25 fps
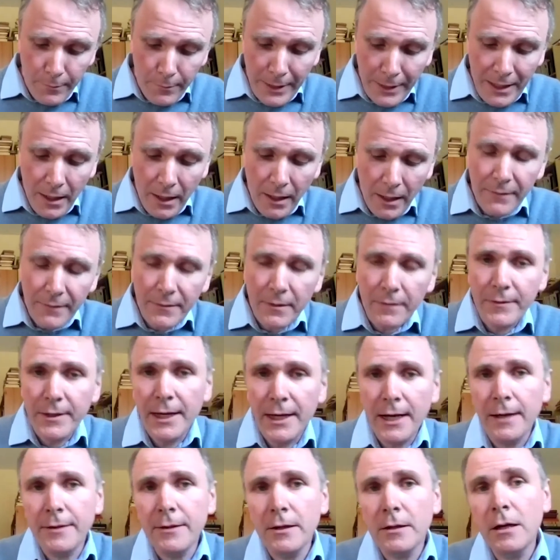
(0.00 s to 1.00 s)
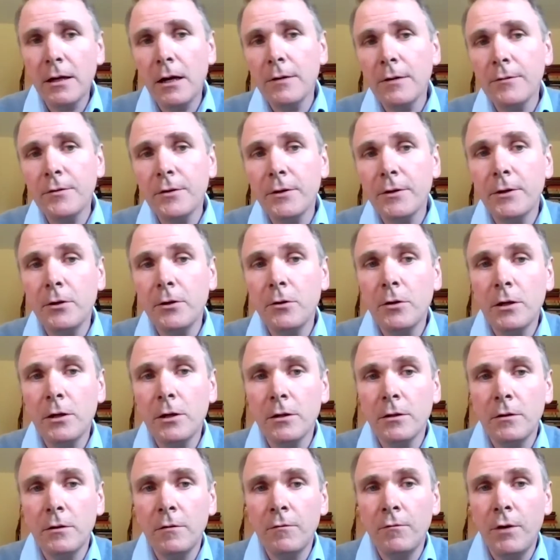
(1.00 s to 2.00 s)
because of that, our
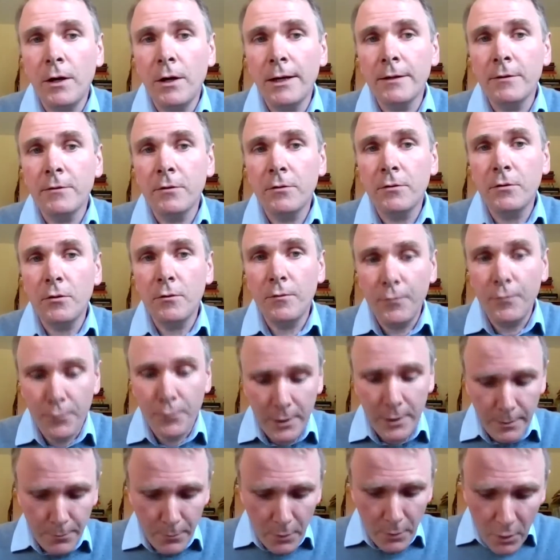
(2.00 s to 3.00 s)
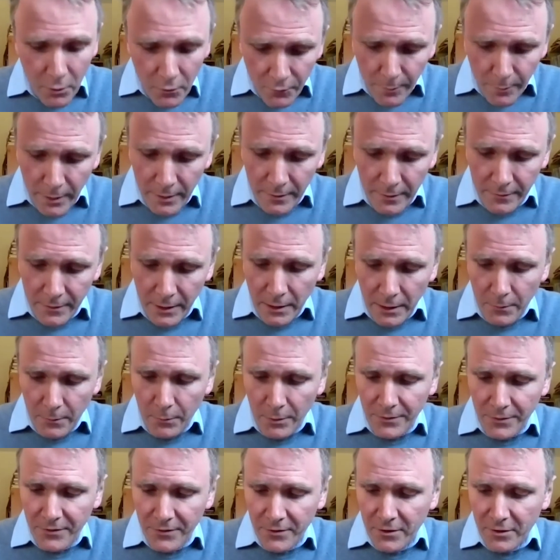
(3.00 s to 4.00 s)
constitutional right to free movement
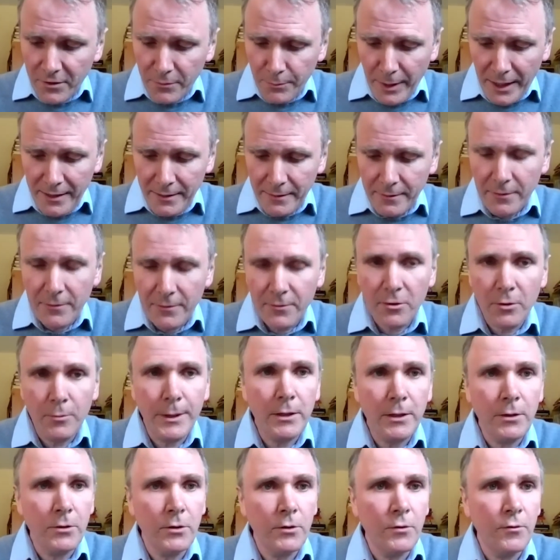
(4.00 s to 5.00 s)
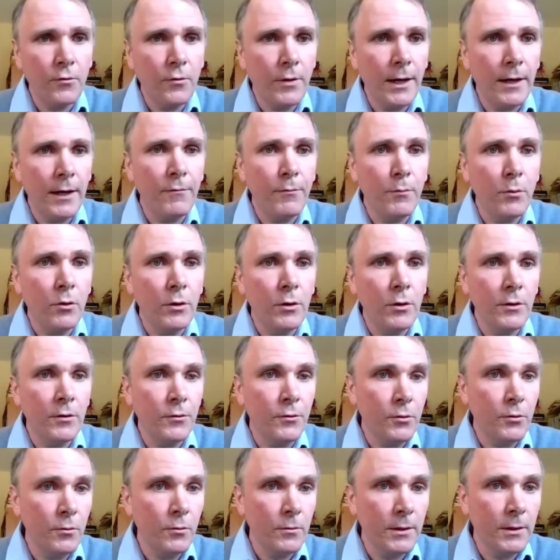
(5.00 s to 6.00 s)
was suspended, so we couldn't drive more
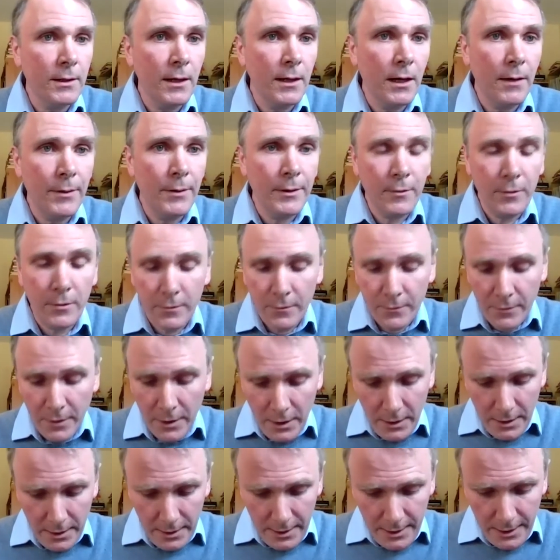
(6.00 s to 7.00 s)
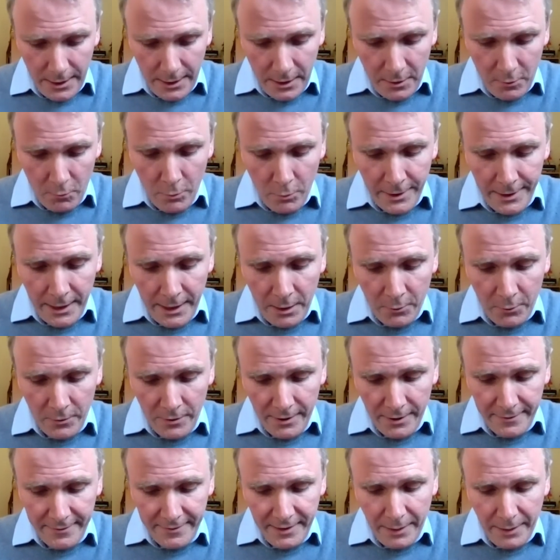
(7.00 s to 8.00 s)
than 2 kilometers
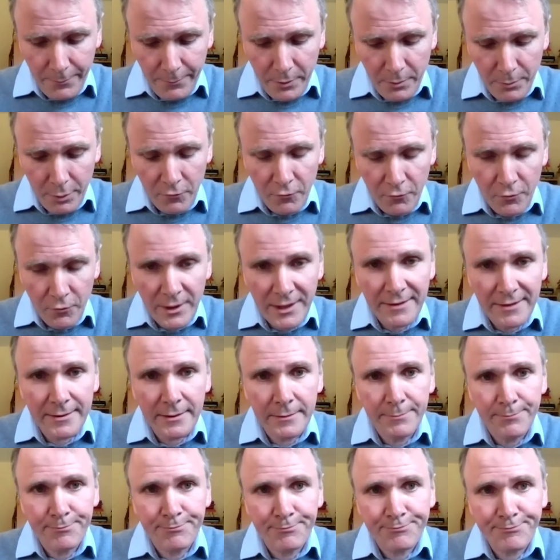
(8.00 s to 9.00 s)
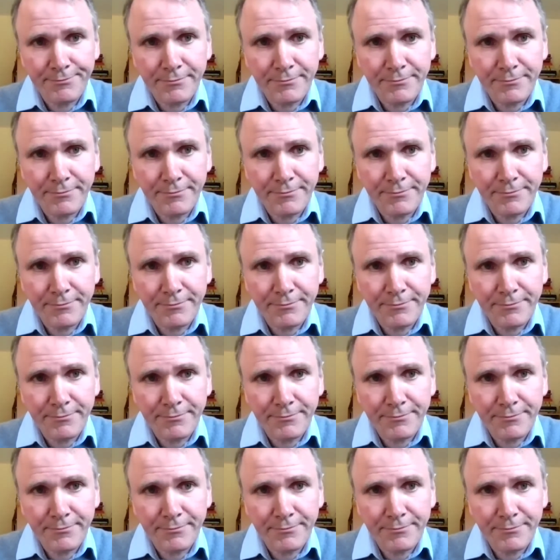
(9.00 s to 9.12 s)
without acceptable reason.